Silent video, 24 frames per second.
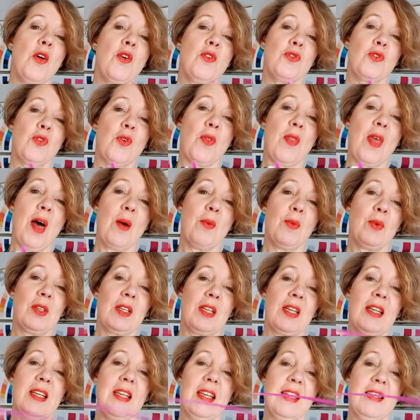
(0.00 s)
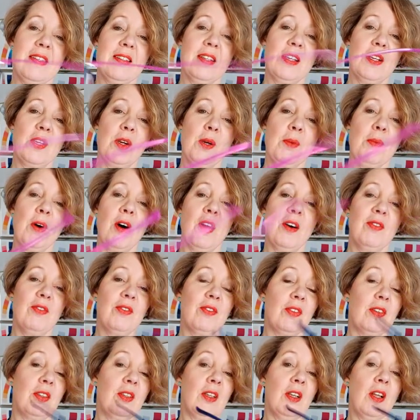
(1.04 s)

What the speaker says: so that one can easily come off.